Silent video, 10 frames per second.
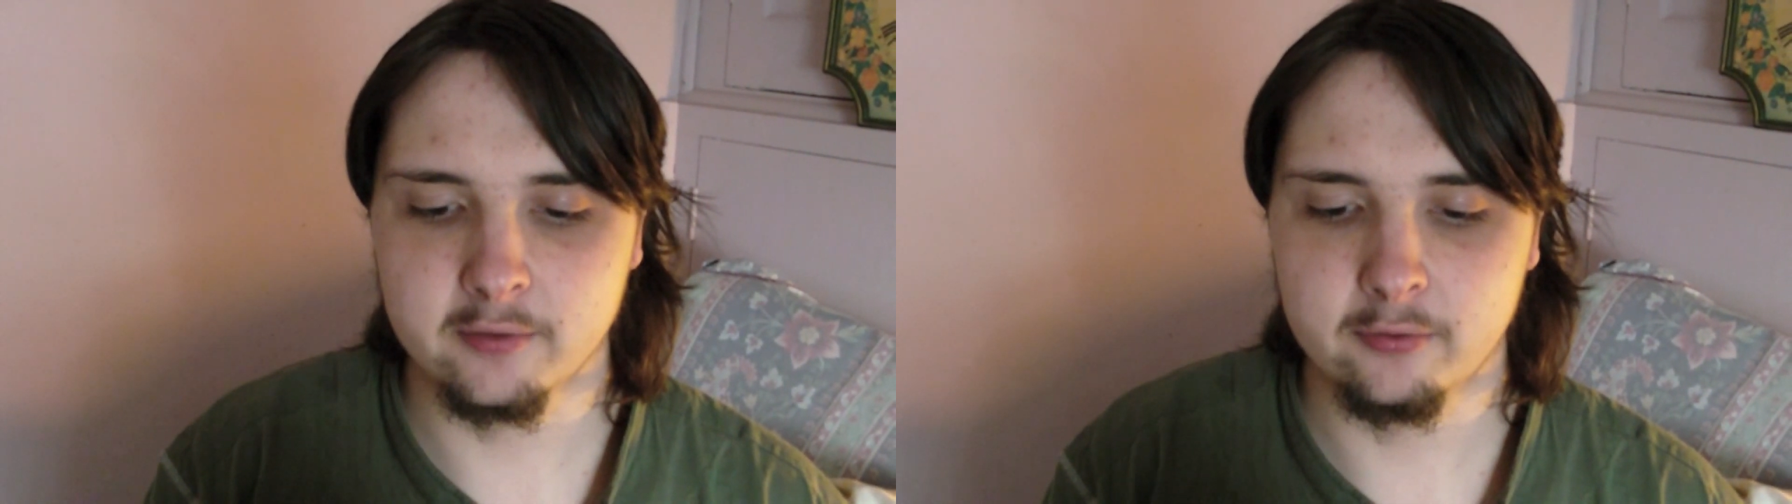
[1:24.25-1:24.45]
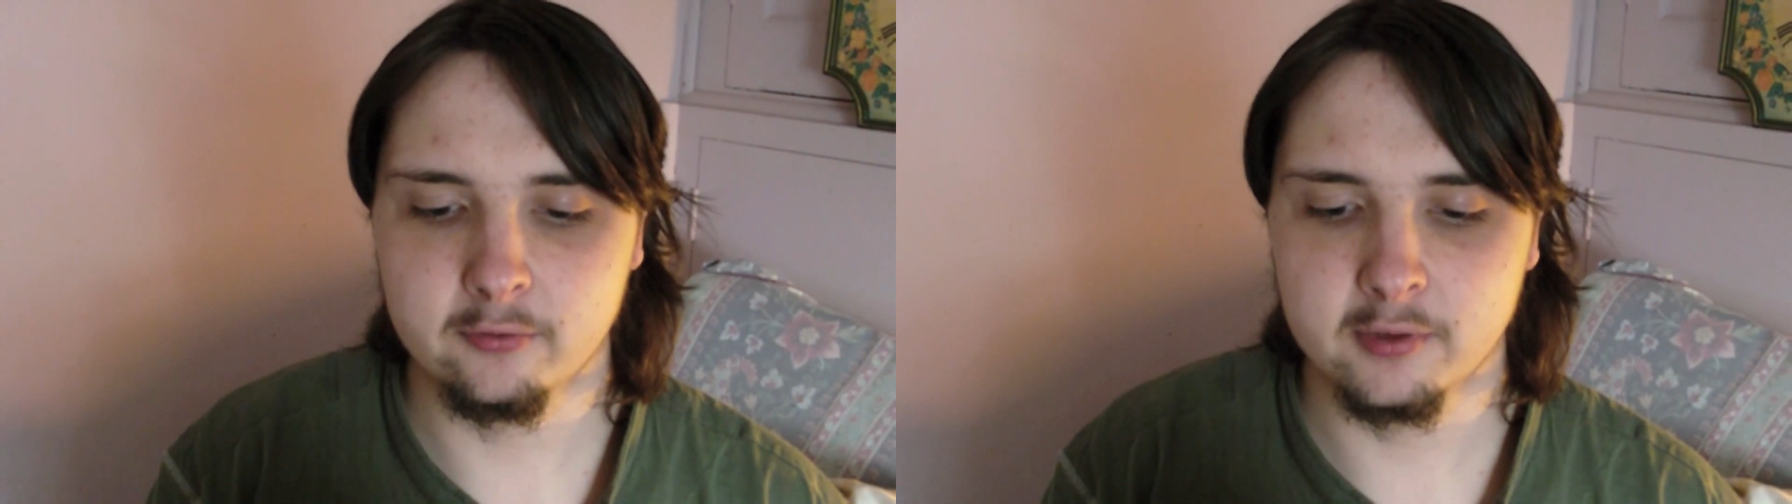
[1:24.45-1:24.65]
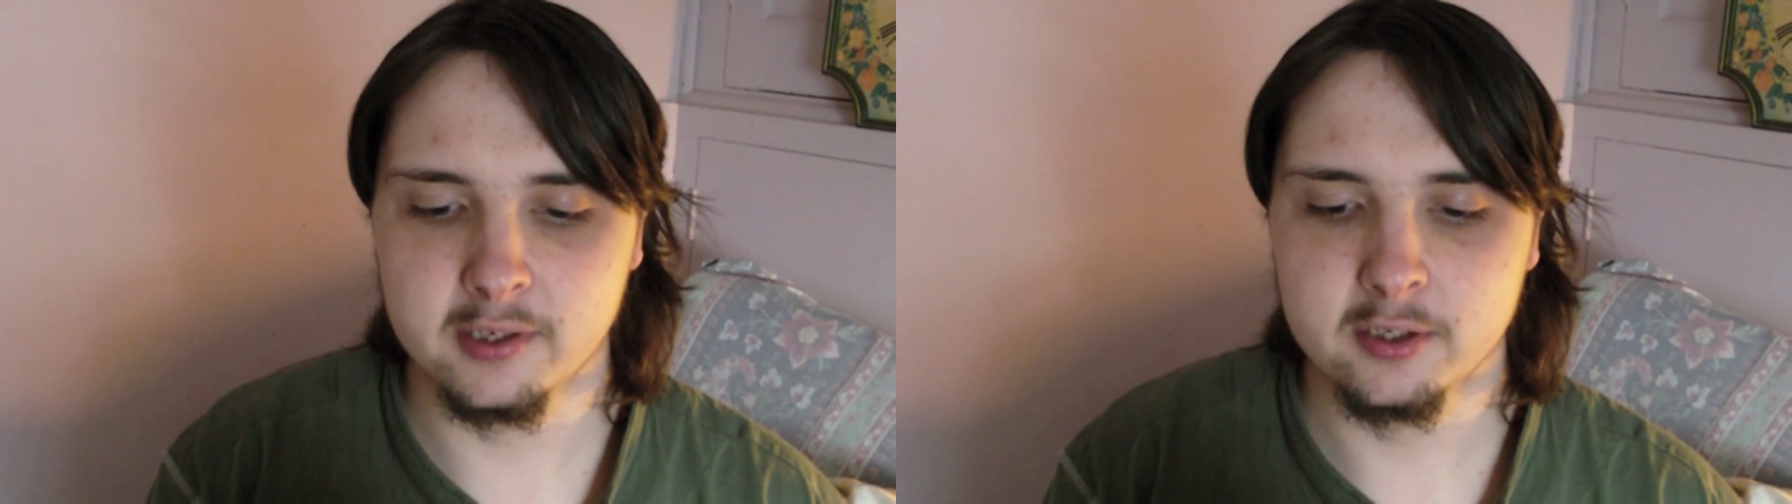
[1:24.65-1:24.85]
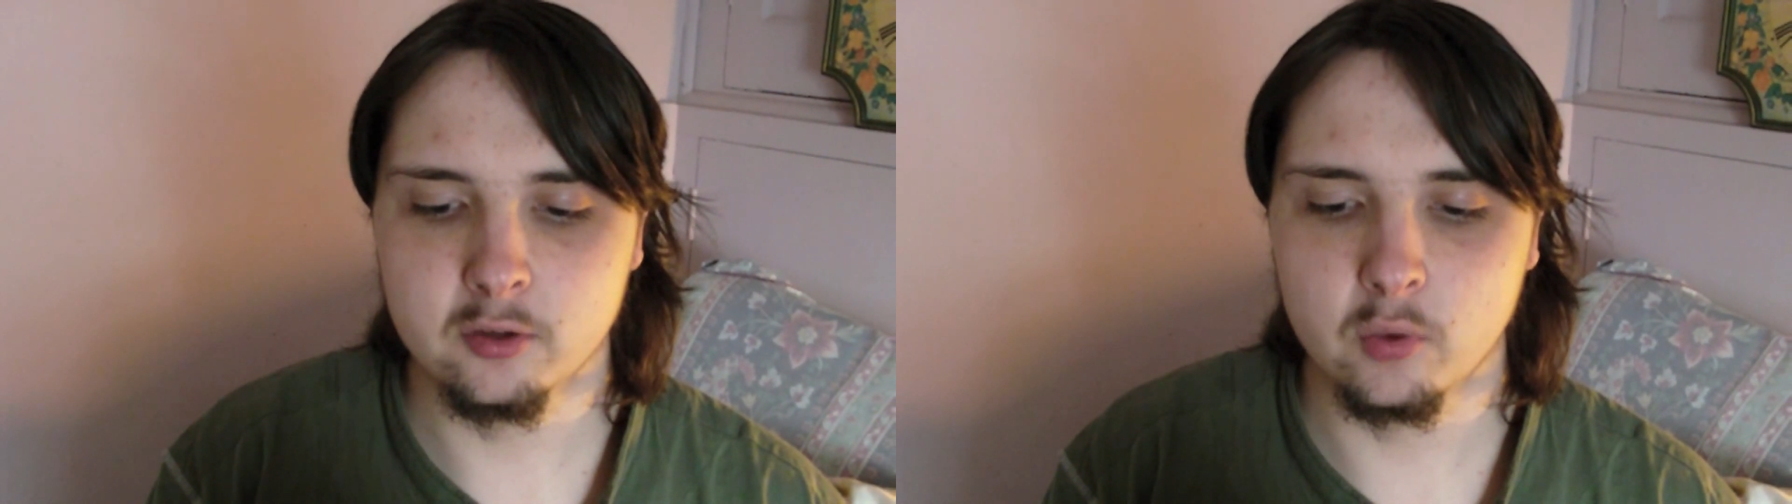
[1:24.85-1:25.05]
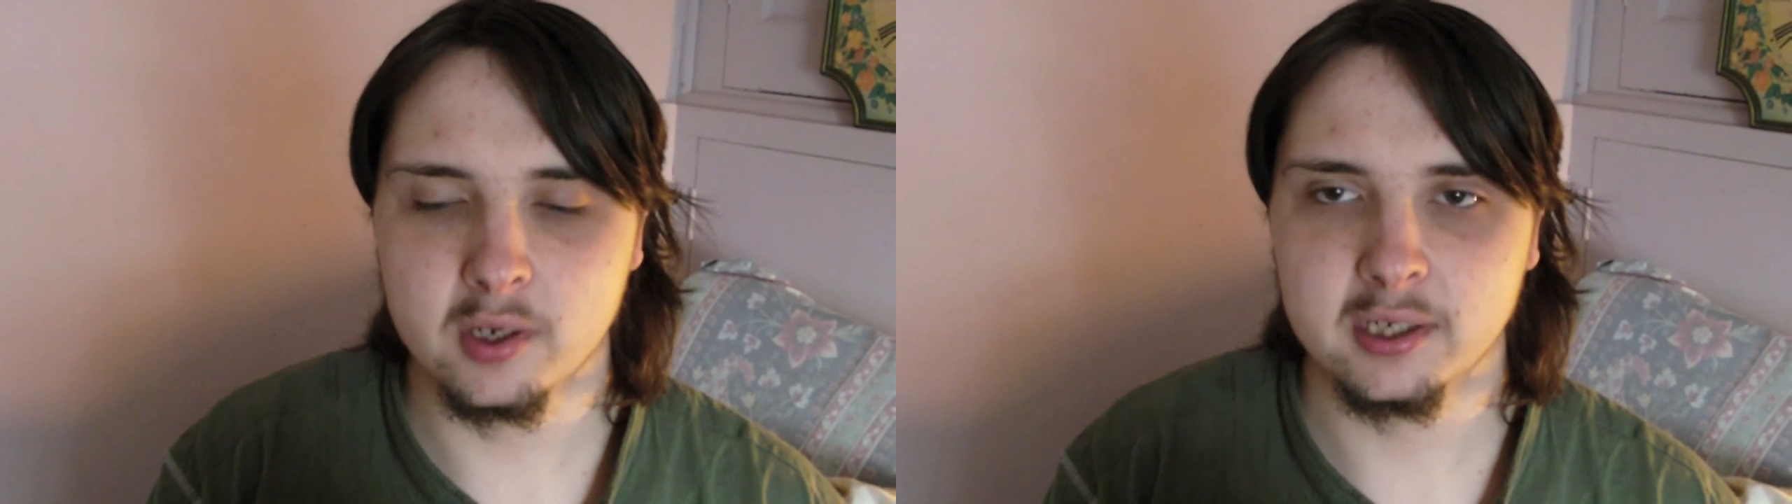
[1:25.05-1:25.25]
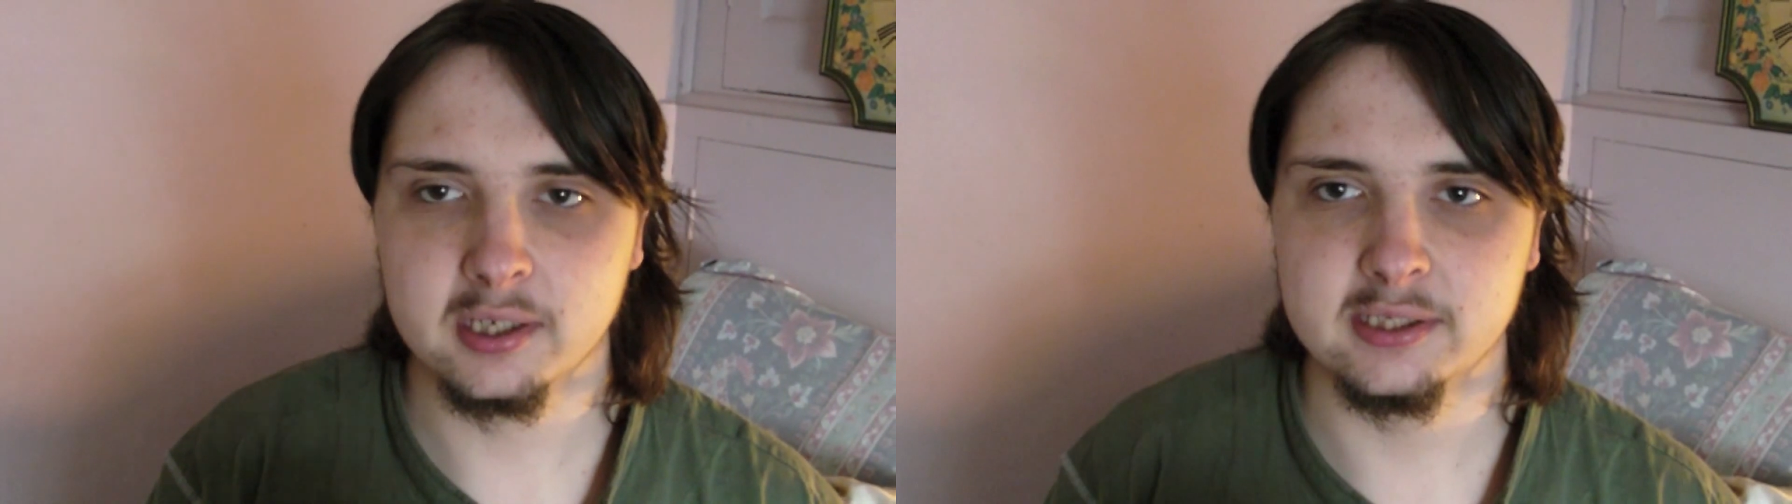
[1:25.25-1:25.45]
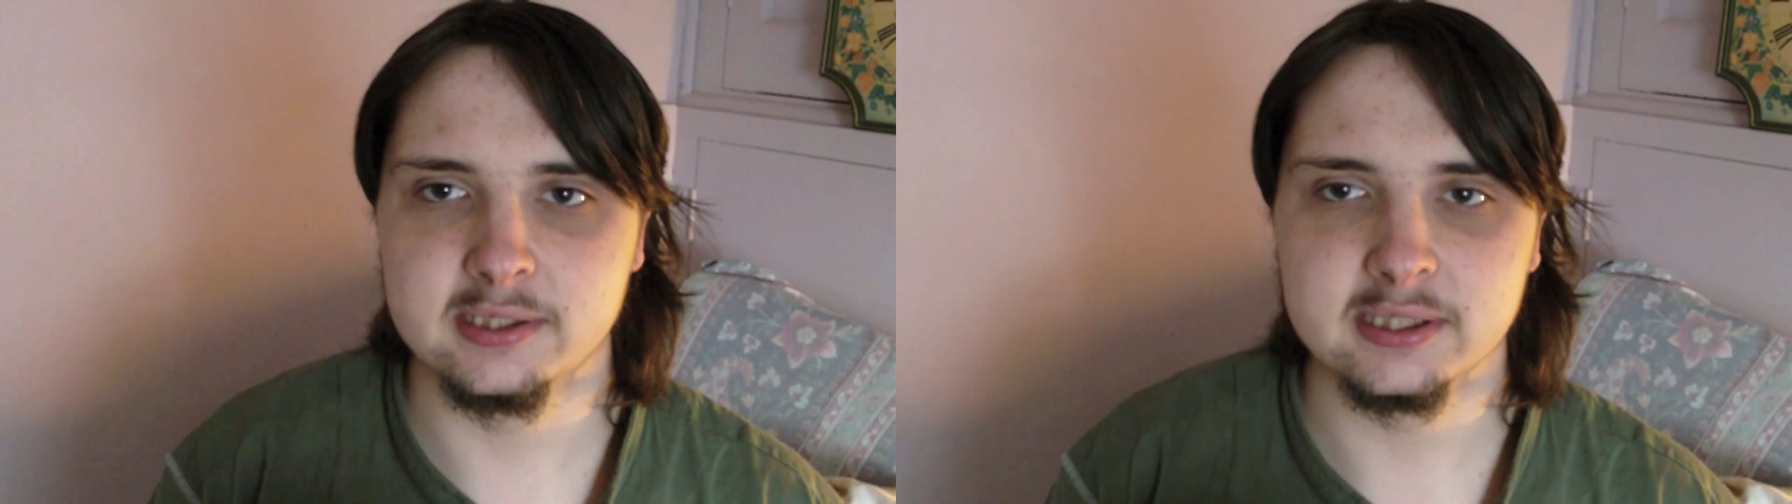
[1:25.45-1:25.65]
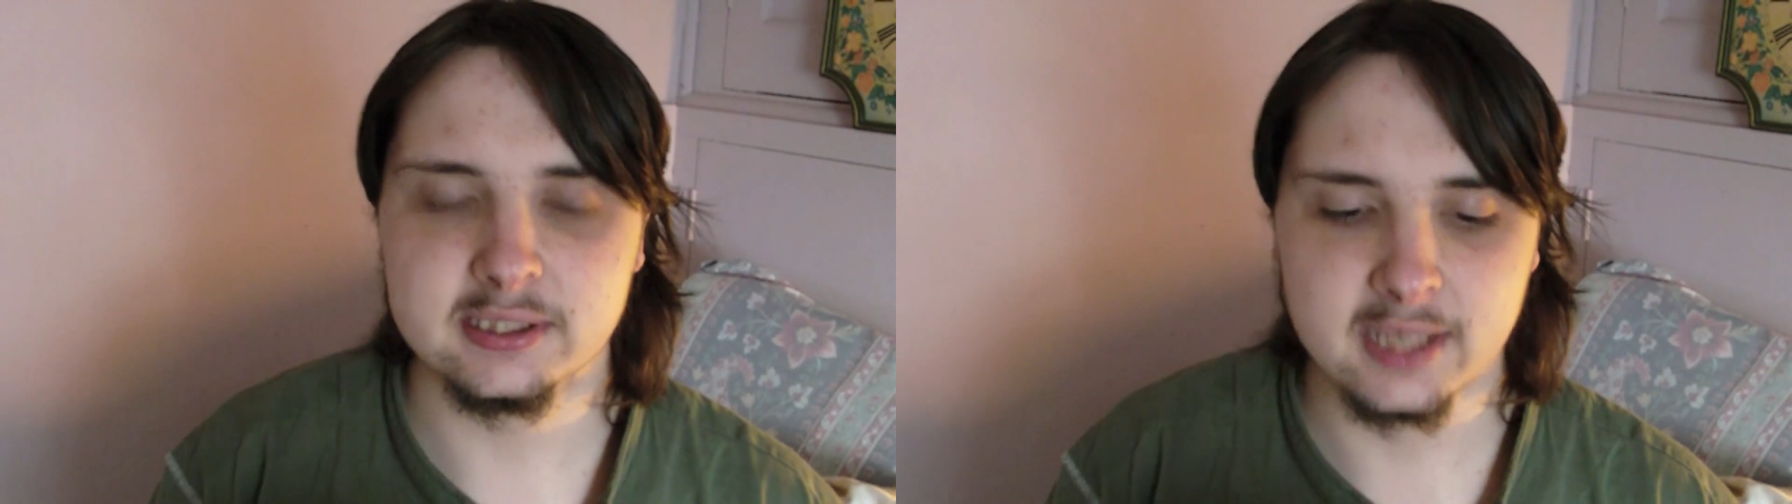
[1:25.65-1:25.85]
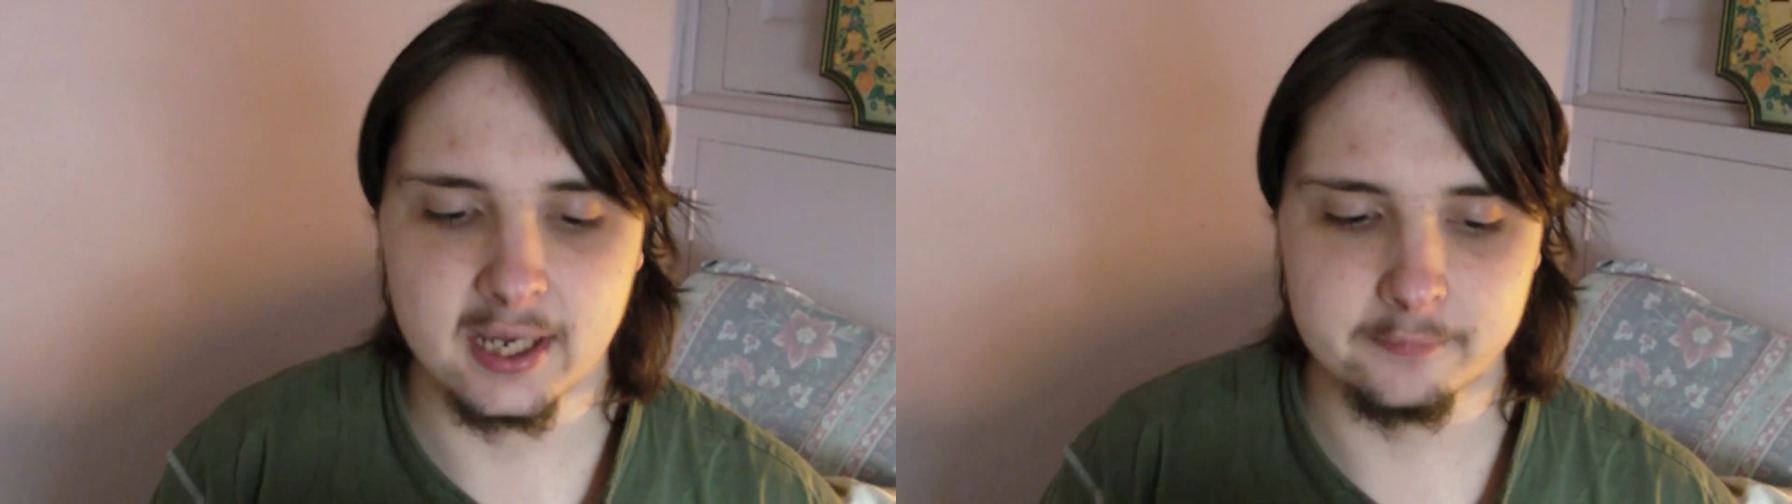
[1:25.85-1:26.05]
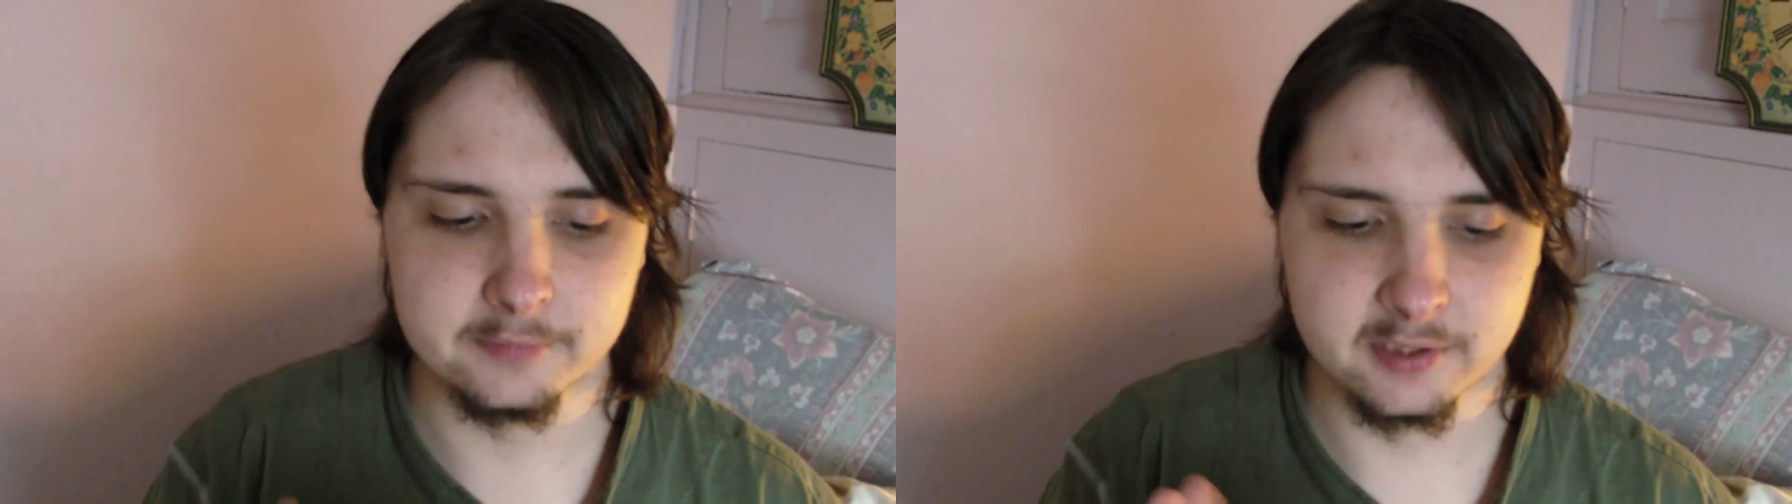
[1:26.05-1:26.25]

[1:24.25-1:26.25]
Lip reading: 3 quick, easy steps.